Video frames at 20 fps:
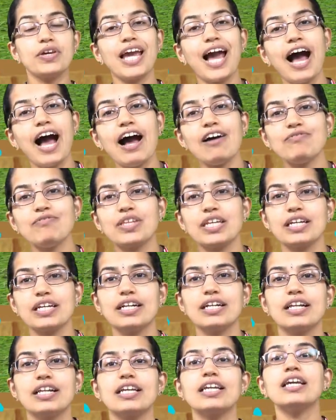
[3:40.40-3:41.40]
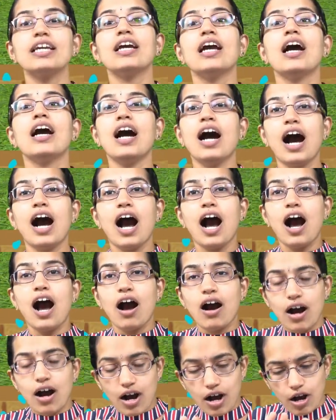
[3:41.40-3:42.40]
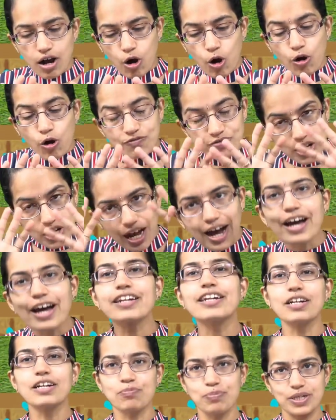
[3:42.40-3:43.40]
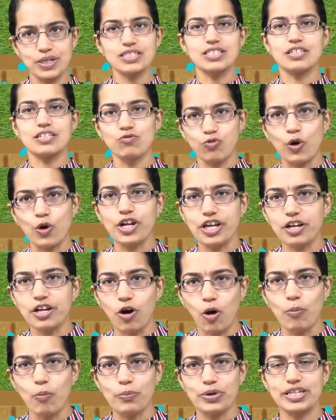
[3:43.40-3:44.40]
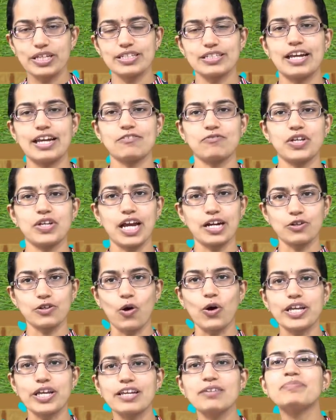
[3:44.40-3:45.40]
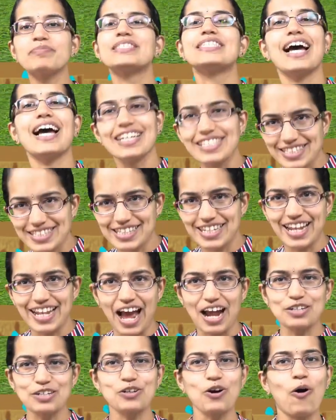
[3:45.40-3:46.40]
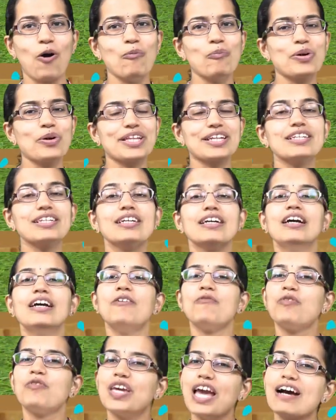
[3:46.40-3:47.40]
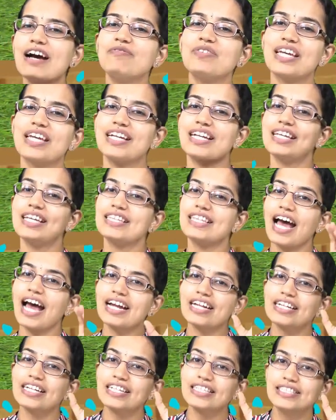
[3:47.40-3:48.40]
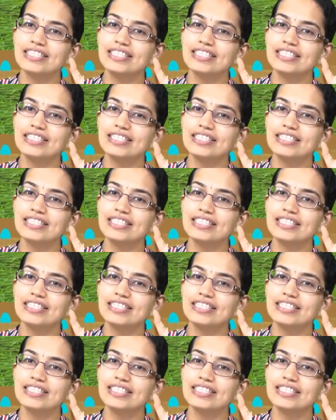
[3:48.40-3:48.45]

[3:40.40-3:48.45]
we have nearly of the 100% water component that we are talking, besides the land component, we have nearly